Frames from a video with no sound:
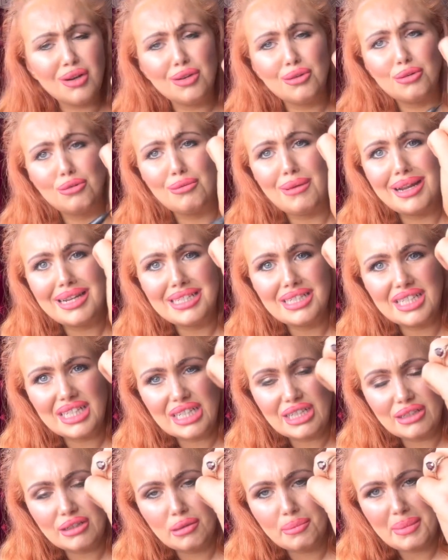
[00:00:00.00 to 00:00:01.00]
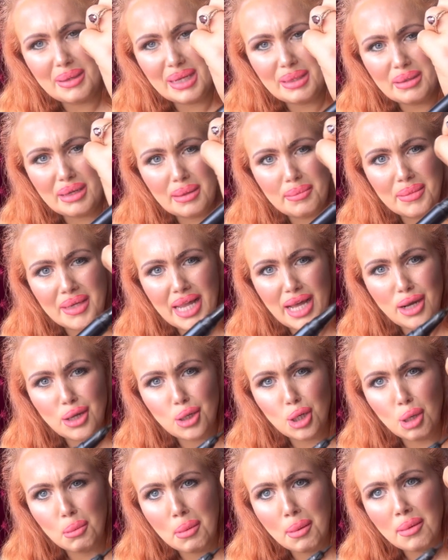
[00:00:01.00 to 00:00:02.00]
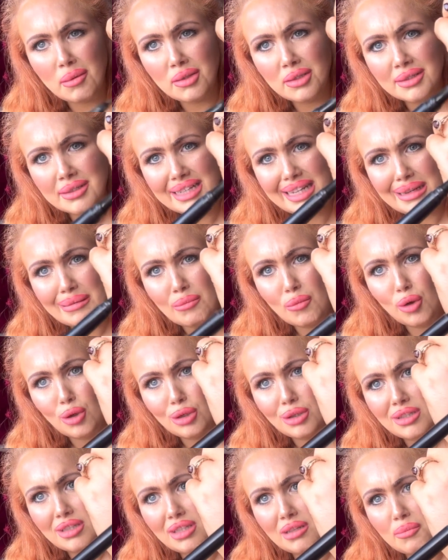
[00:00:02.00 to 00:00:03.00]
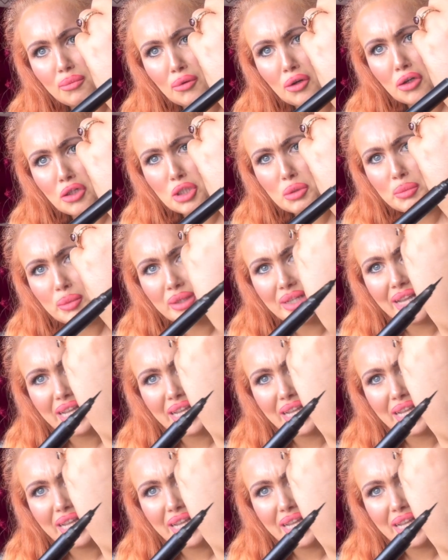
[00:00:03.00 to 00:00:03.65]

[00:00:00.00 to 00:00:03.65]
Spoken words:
I don't know why it's like a big black herbal came on the brush, but